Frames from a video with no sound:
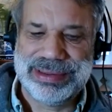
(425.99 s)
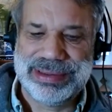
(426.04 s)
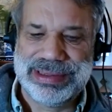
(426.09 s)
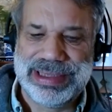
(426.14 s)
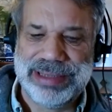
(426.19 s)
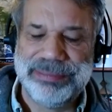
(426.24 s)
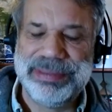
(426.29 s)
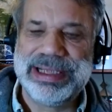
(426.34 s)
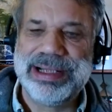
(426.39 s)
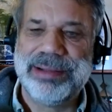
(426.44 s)

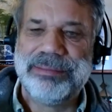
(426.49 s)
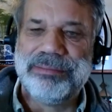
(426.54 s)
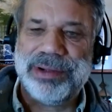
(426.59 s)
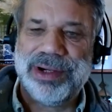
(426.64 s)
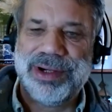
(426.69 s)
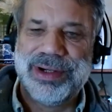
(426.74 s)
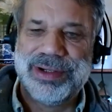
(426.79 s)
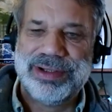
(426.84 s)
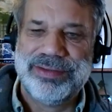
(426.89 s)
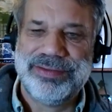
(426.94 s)
they become
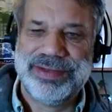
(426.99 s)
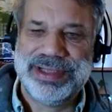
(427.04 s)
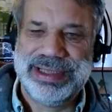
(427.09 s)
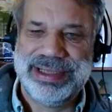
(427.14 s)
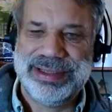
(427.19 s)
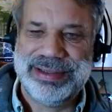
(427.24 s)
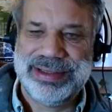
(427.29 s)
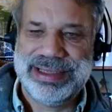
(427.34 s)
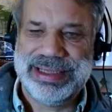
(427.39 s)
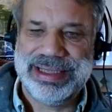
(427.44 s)
part of
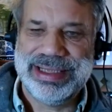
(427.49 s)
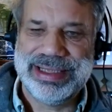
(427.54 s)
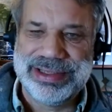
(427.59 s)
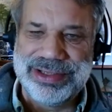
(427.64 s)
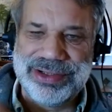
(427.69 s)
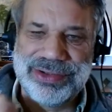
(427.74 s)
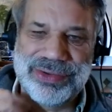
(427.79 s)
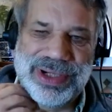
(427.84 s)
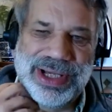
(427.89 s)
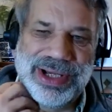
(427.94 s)
the
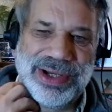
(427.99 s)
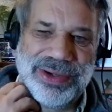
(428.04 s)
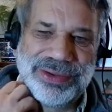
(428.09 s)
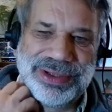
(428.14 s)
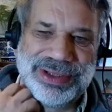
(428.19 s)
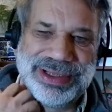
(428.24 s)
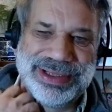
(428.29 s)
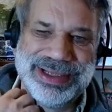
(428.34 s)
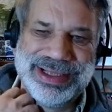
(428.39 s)
in crowd,